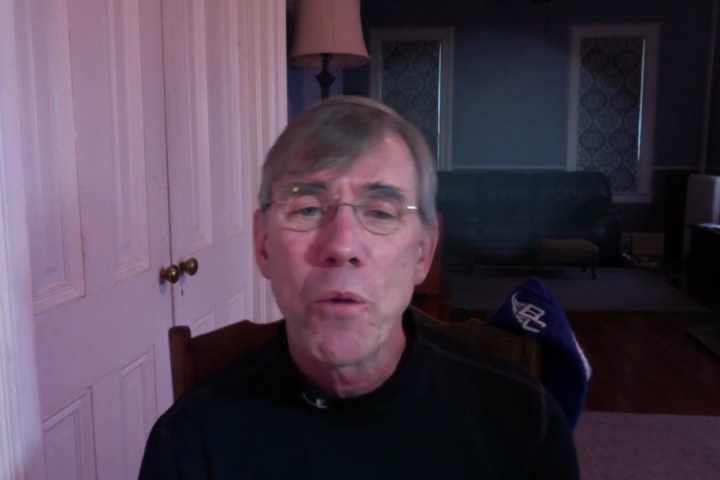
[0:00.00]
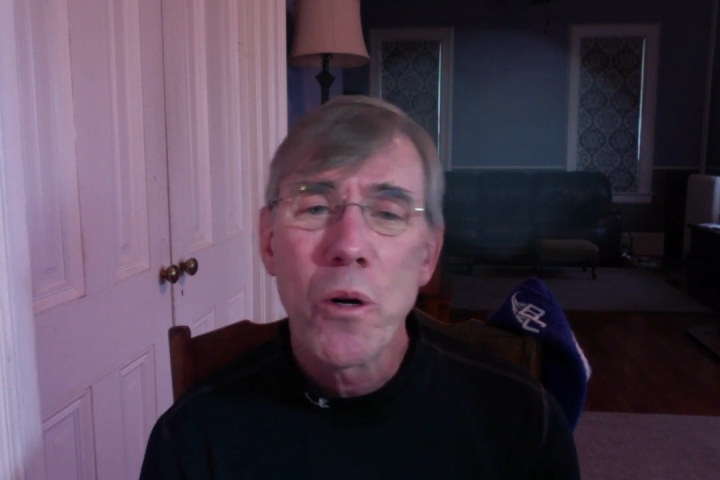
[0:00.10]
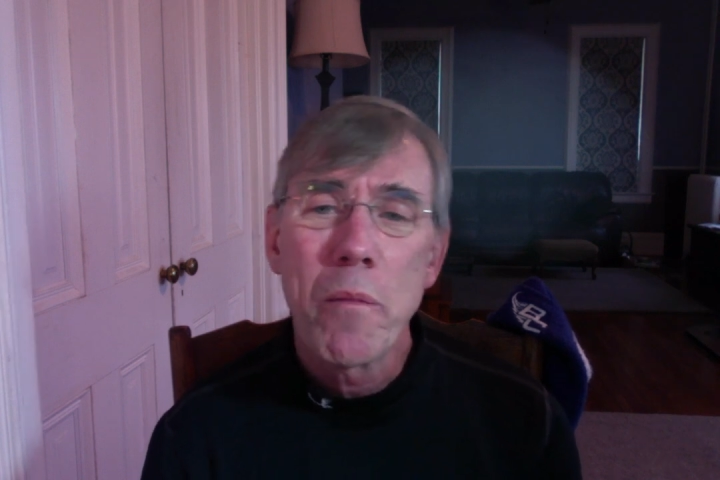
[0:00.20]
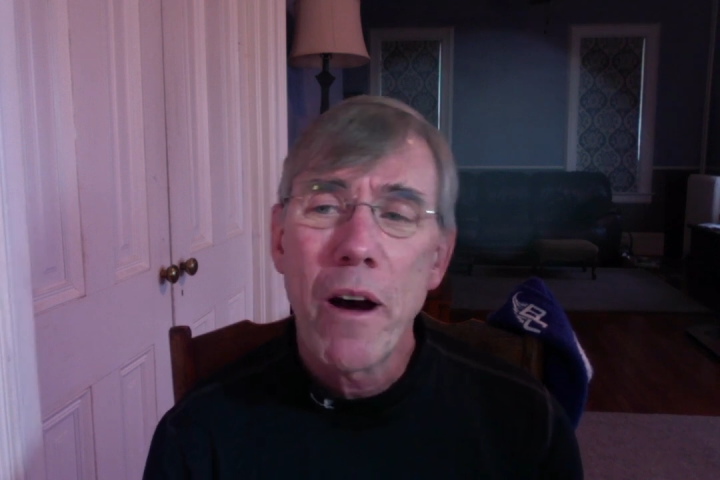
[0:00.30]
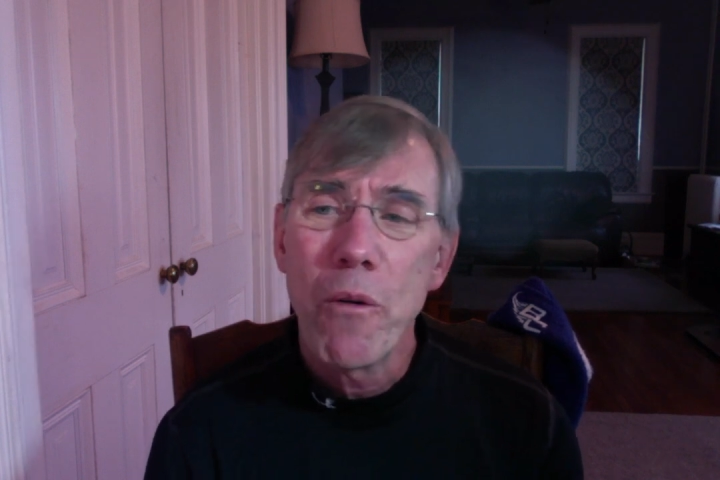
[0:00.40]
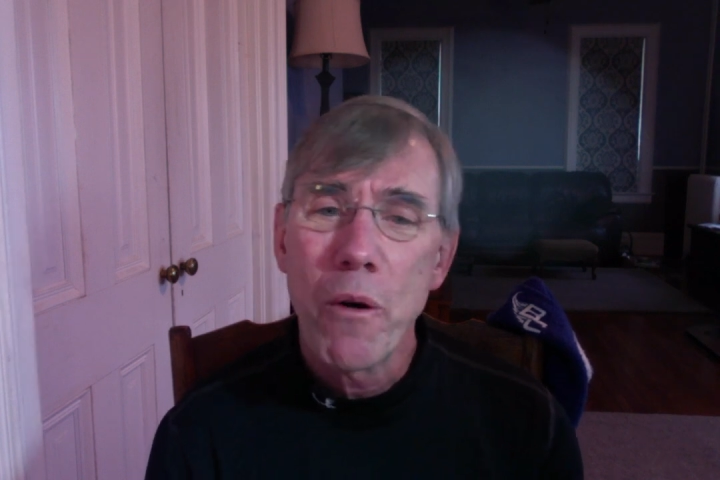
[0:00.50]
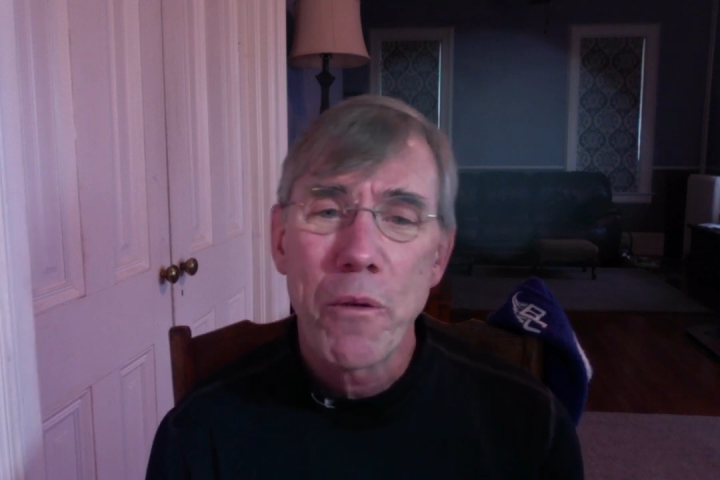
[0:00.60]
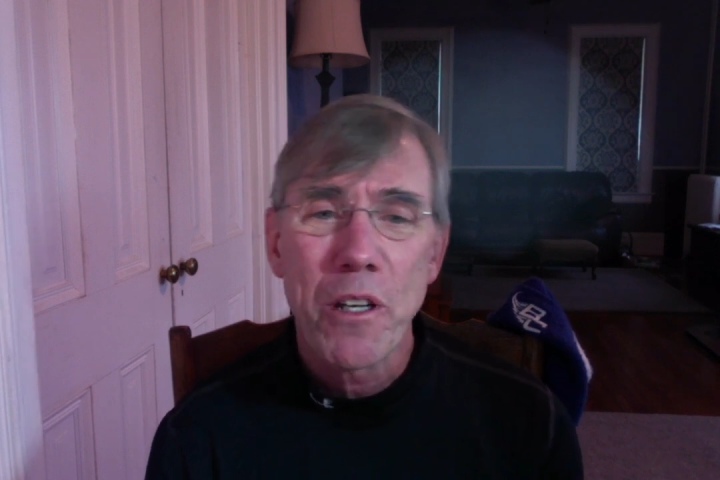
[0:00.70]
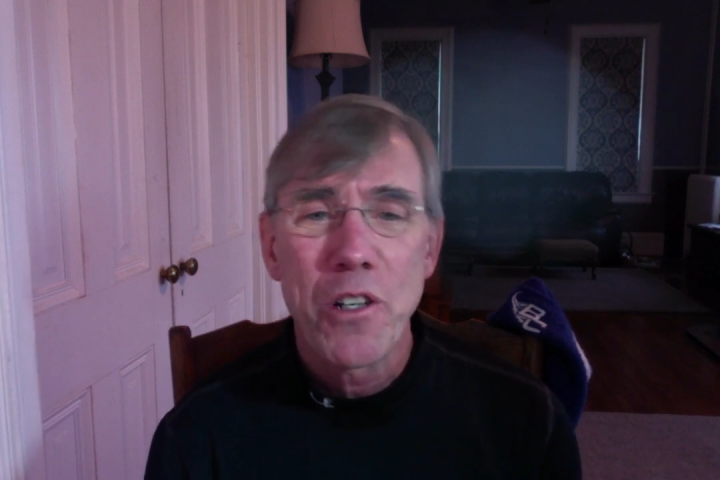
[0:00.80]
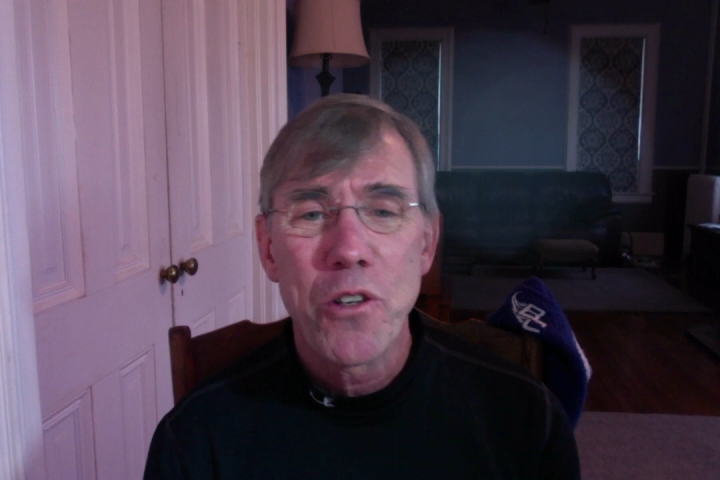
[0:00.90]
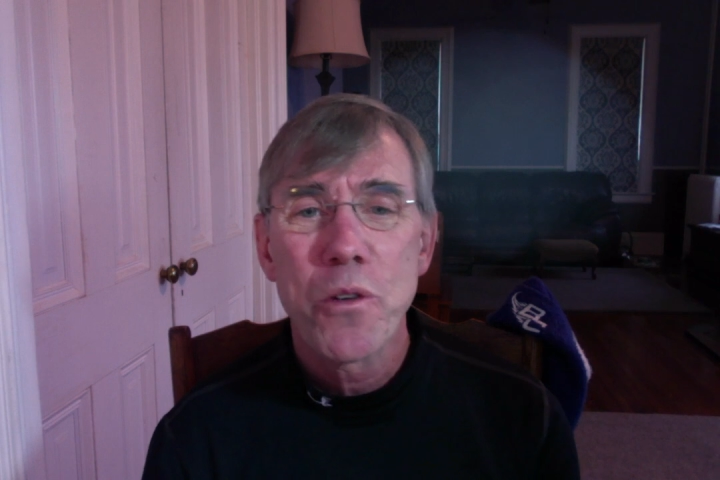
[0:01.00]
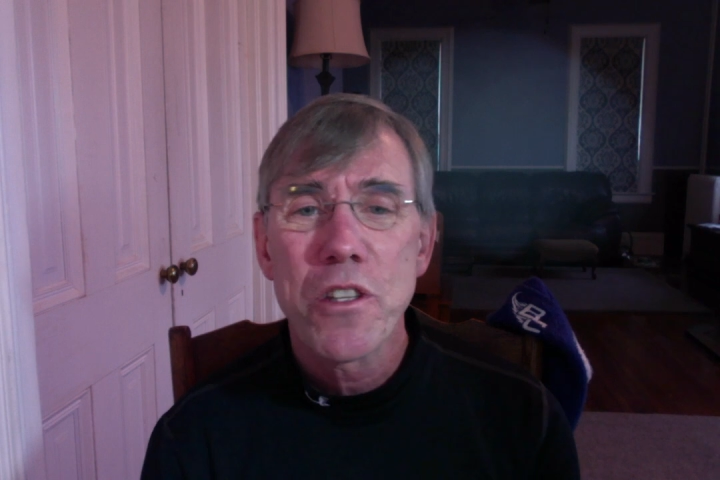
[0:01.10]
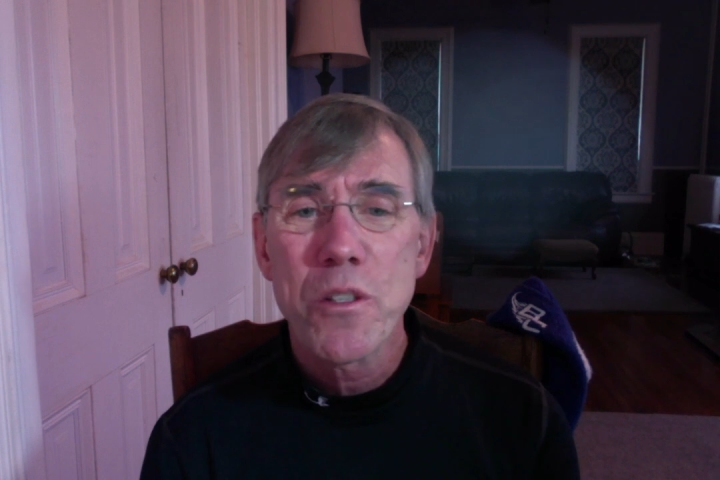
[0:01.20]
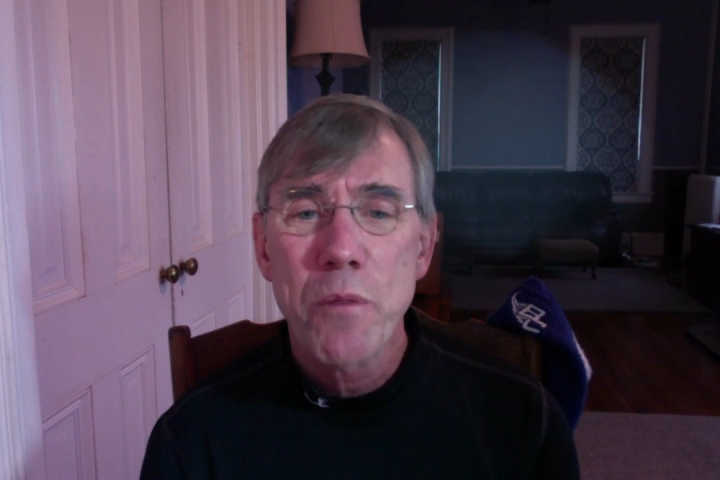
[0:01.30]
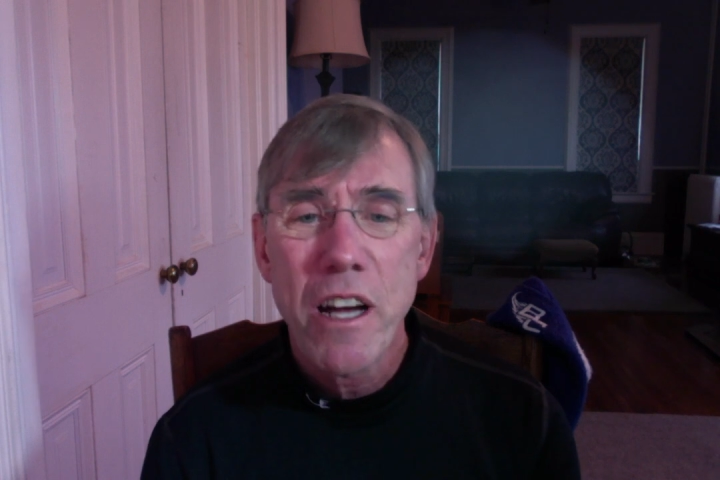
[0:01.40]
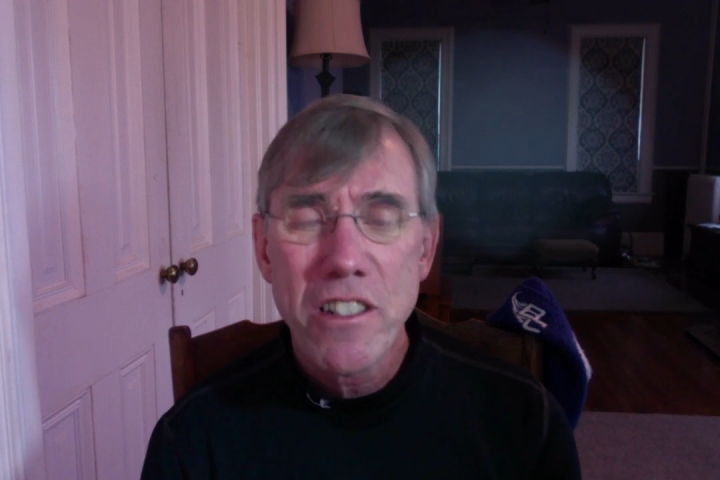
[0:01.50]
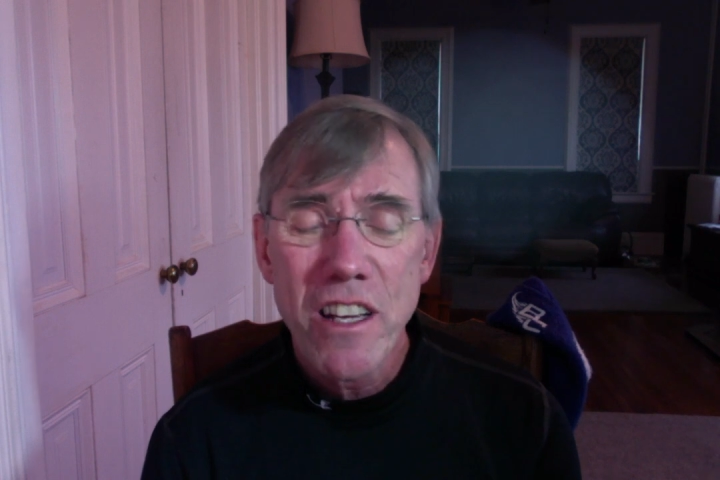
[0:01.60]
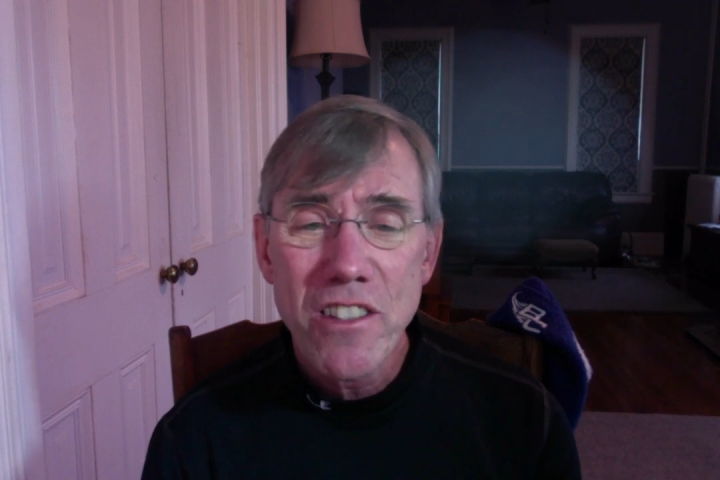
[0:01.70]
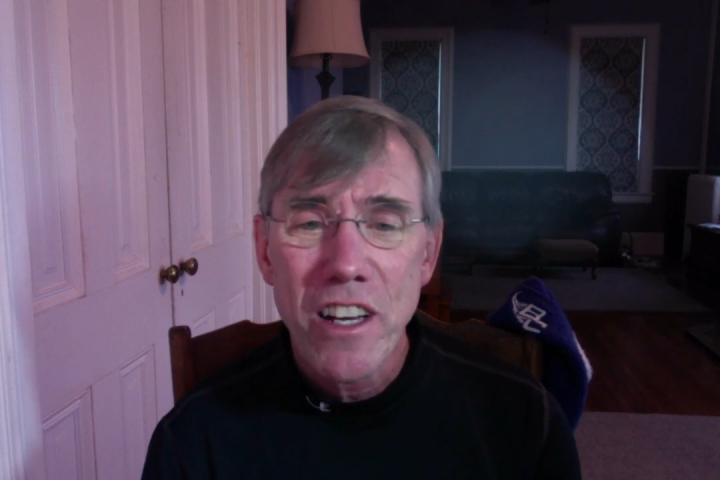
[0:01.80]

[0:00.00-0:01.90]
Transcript: more about what we're going to do with this process,